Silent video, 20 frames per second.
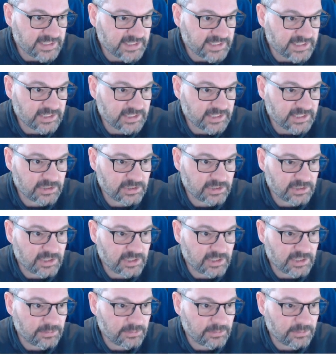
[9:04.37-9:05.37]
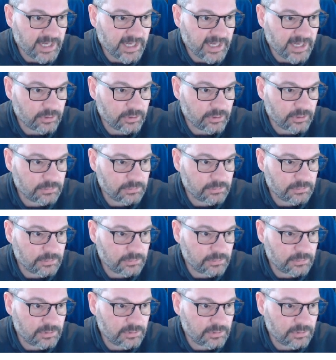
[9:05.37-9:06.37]
it doesn't matter
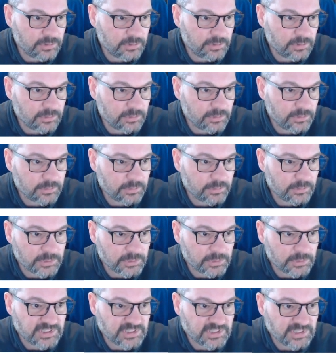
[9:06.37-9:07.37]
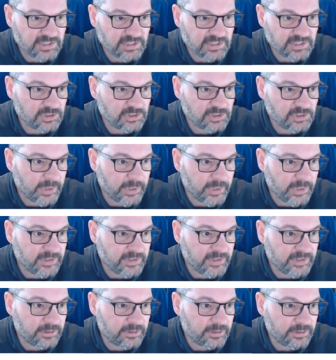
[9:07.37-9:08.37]
which setting we have here
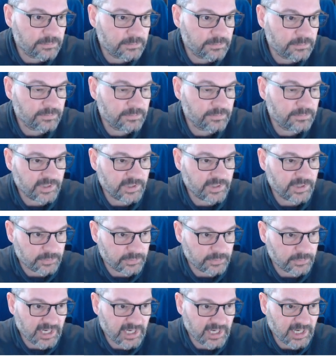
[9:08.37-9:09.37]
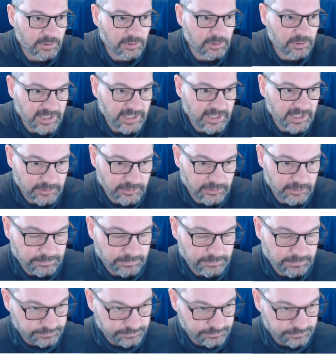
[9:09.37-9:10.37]
if we enable binary.
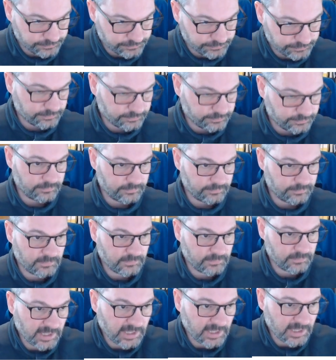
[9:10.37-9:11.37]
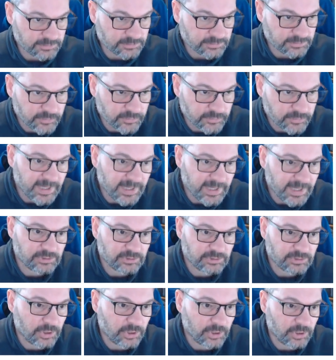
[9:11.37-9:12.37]
I just moved it back to both
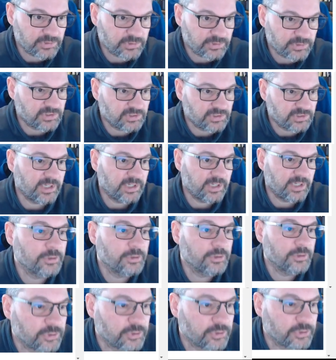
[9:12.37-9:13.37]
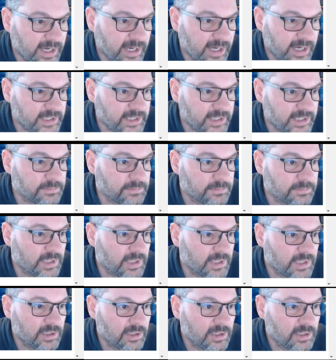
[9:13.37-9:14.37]
since I usually have that.
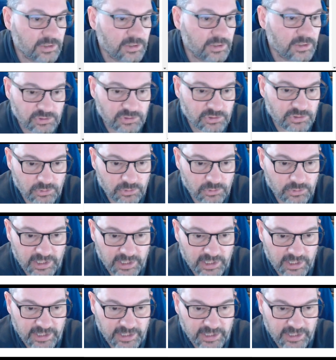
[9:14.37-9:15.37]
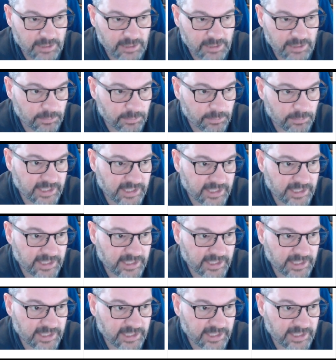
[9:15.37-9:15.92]
So I'll enable binary.